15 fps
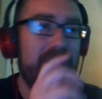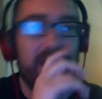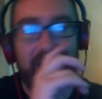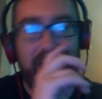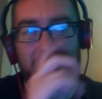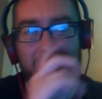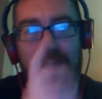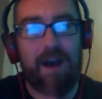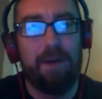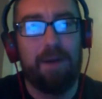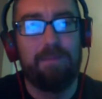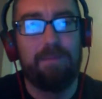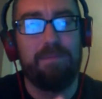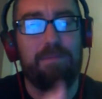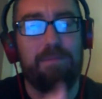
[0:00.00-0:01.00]

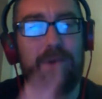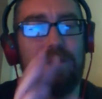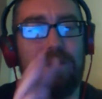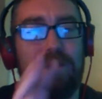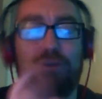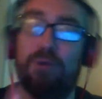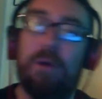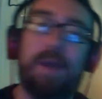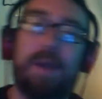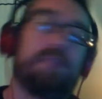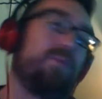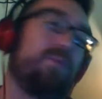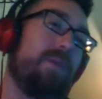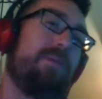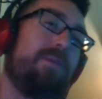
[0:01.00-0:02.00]
But True Romance,
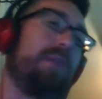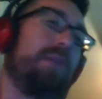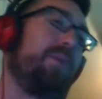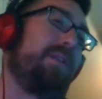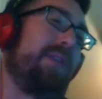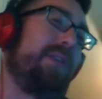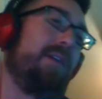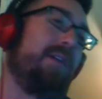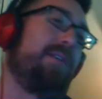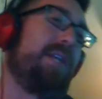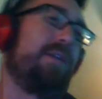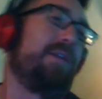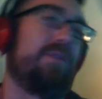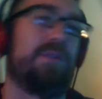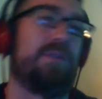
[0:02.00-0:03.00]
written by Quentin
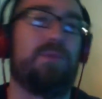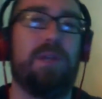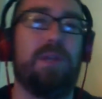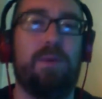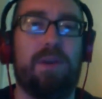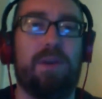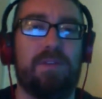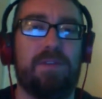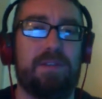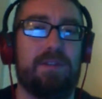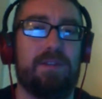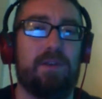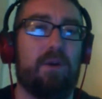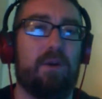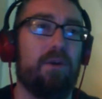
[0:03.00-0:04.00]
Tarantino, so it's really one of his
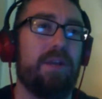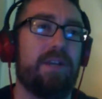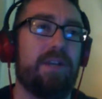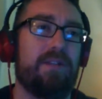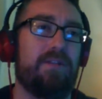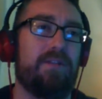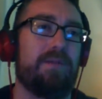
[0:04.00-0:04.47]
earliest films.